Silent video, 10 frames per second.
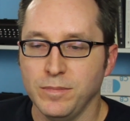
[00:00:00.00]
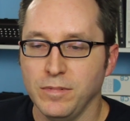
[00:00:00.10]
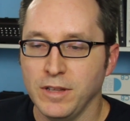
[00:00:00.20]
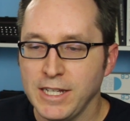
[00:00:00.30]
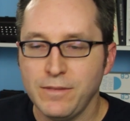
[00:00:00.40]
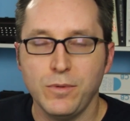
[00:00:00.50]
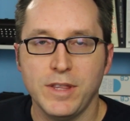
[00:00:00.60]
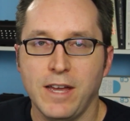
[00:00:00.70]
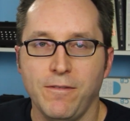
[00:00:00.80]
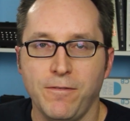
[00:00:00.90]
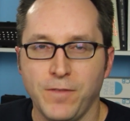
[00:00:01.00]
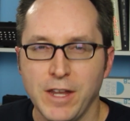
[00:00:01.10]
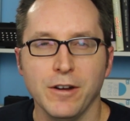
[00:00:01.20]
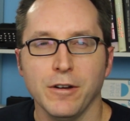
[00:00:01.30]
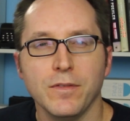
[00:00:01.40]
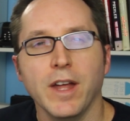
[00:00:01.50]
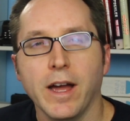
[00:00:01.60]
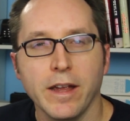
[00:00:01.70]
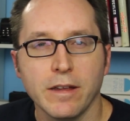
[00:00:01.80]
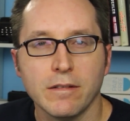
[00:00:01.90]
live without fear of
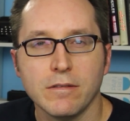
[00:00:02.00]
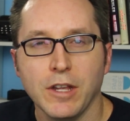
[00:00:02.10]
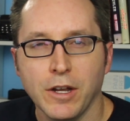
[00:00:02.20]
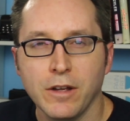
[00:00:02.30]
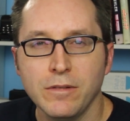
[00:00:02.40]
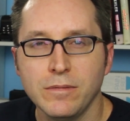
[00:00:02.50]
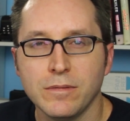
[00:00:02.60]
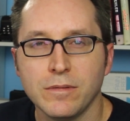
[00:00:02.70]
dying, you know?